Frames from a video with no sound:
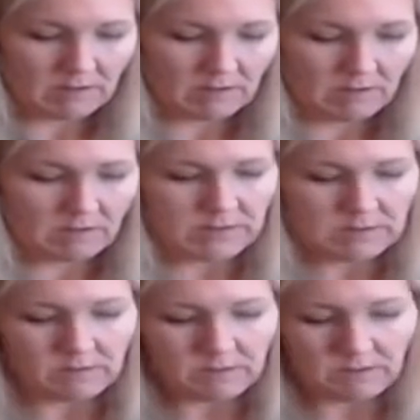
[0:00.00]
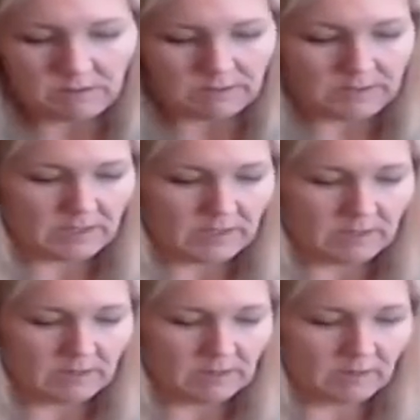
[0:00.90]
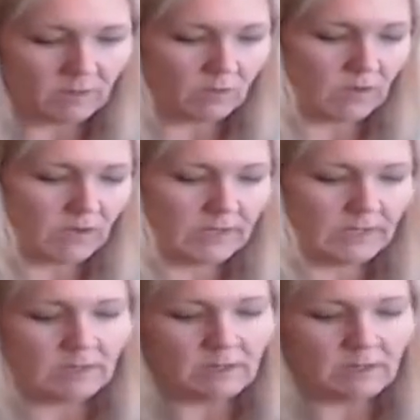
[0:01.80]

All right, so there's my wine.